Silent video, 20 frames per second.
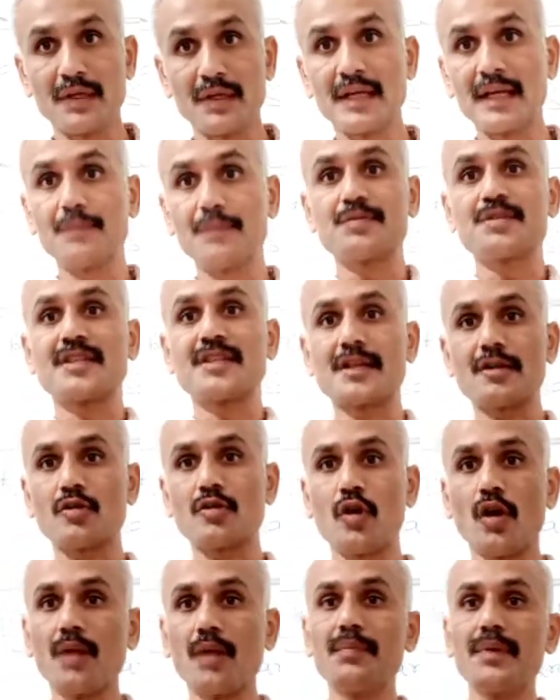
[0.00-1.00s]
If sir
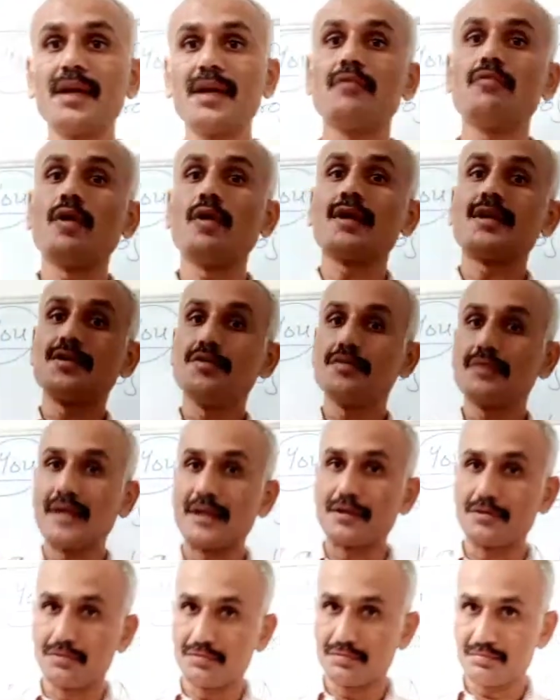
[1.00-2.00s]
call me, what you can do.